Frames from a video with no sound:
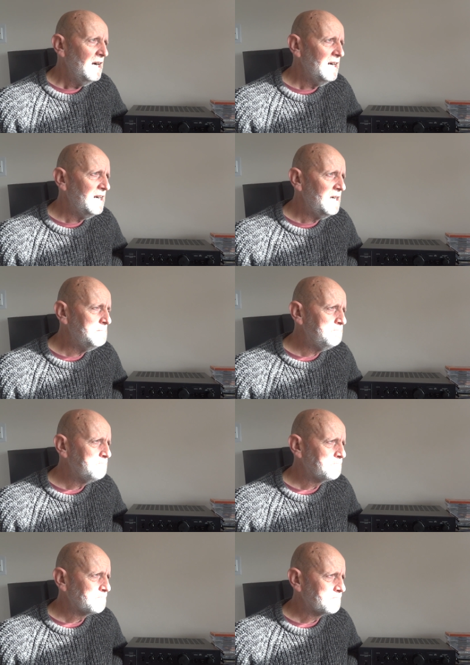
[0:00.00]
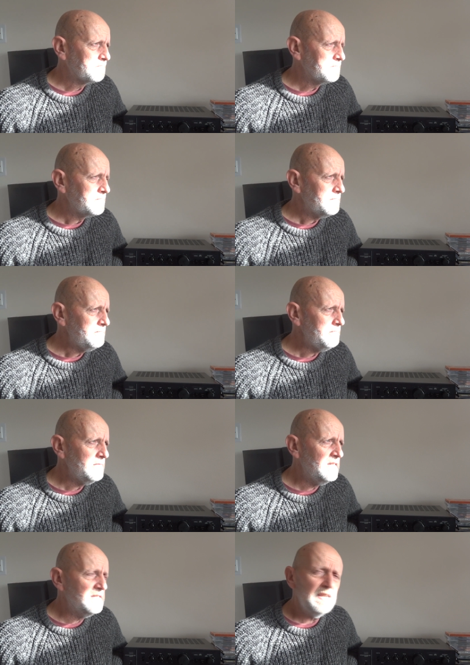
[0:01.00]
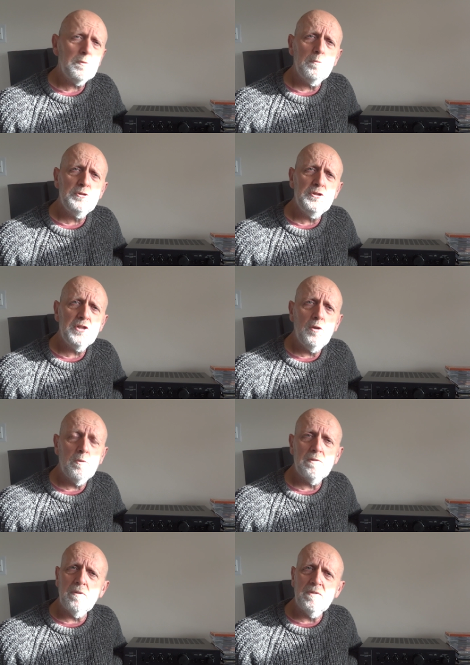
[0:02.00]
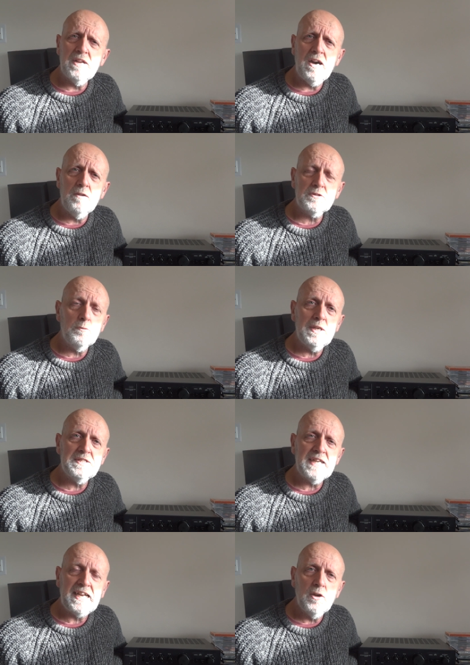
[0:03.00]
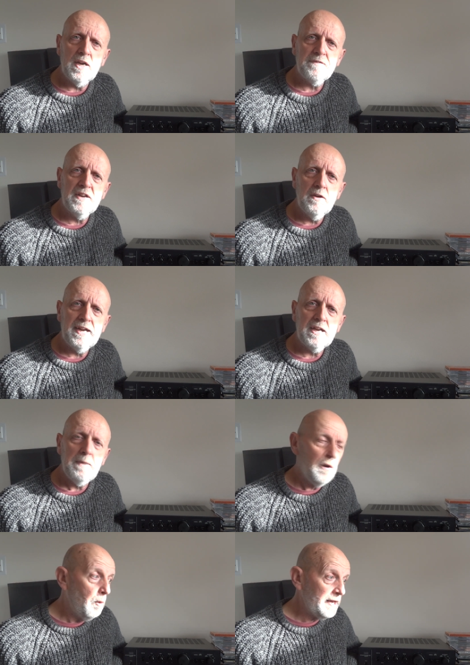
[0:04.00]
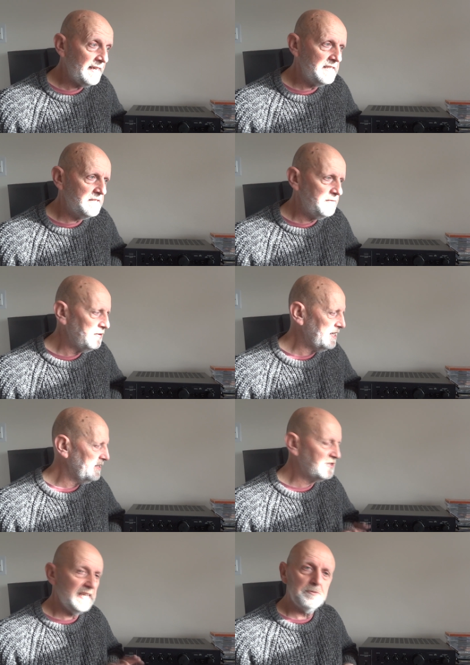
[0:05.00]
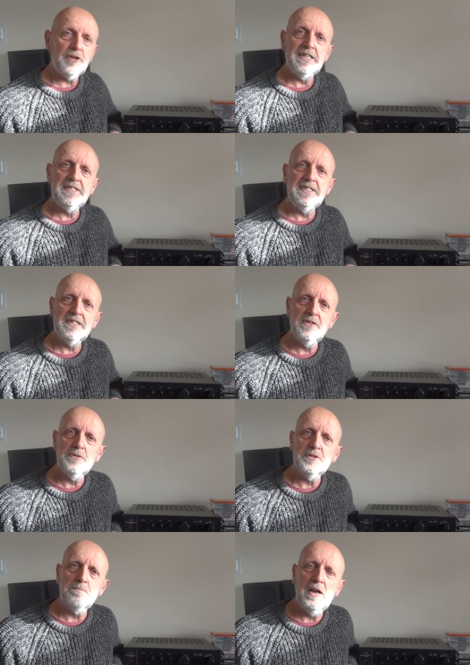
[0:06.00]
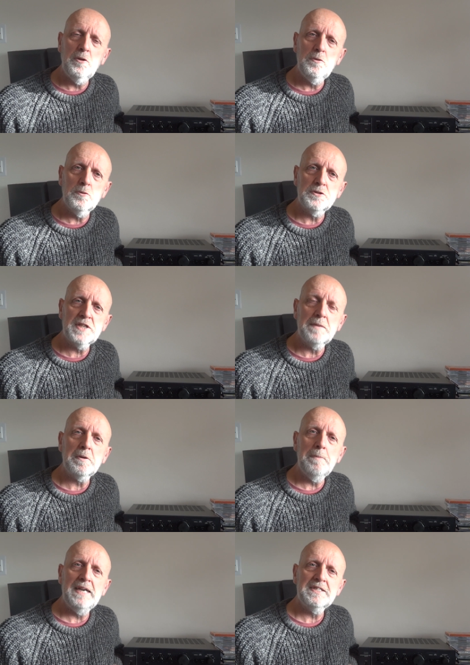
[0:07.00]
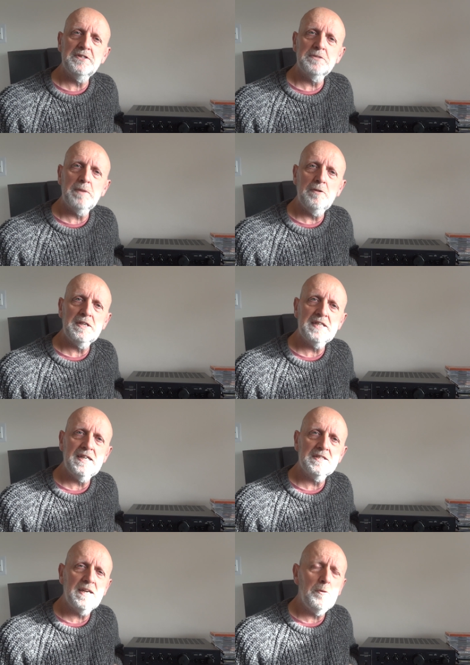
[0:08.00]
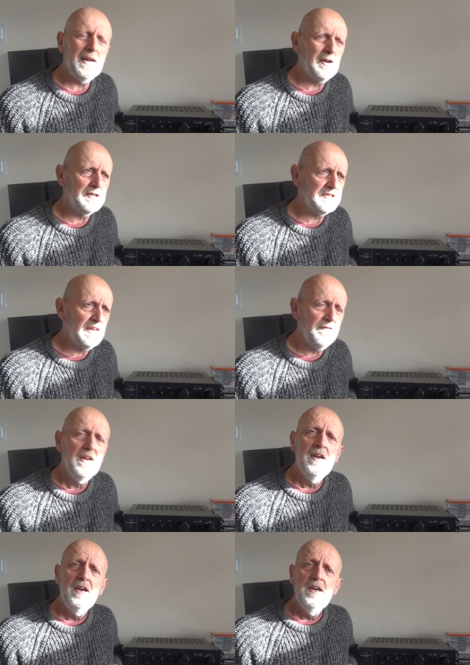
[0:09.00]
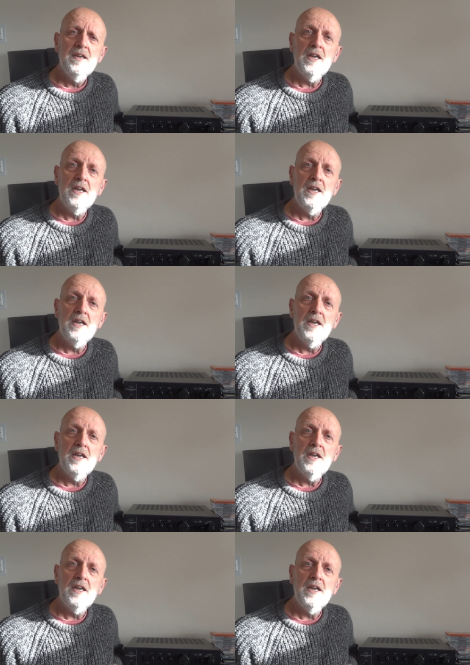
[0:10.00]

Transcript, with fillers: Um, said, what would you do? Well, I'd always say like for like, no matter what it is. If you can get the same transistor that's blown or the same capacitor that's blown, exactly the same, all that kind of stuff,